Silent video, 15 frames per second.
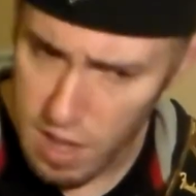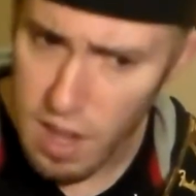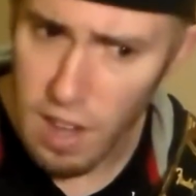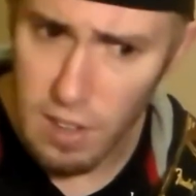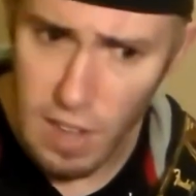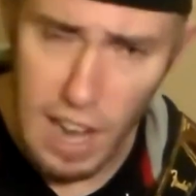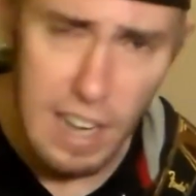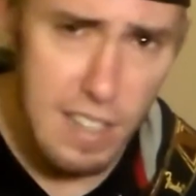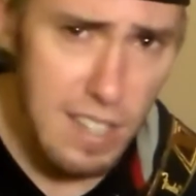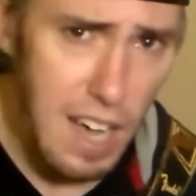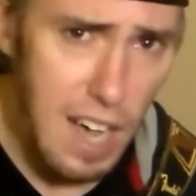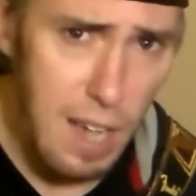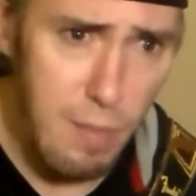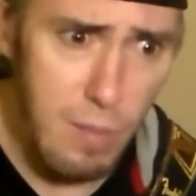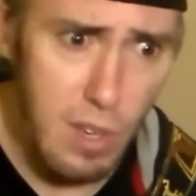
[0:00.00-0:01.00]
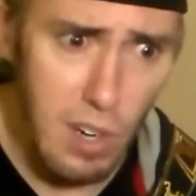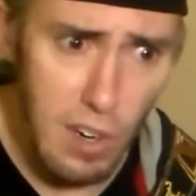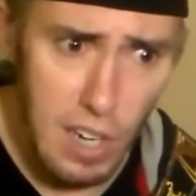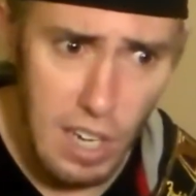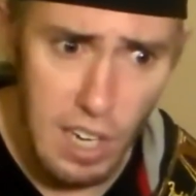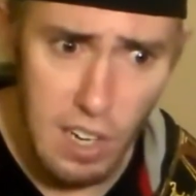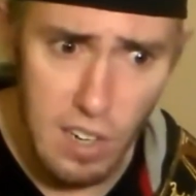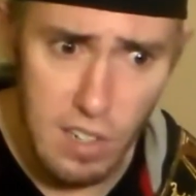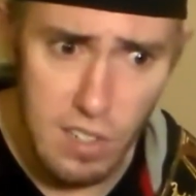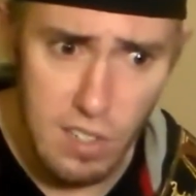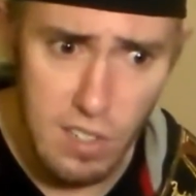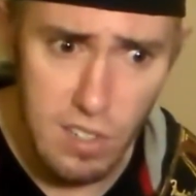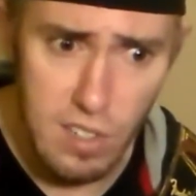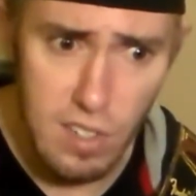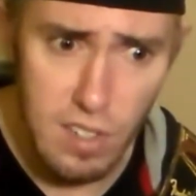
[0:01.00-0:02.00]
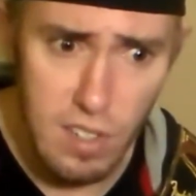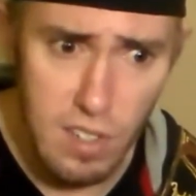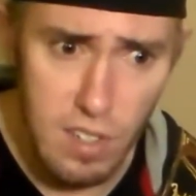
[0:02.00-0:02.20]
A lot of time your ears,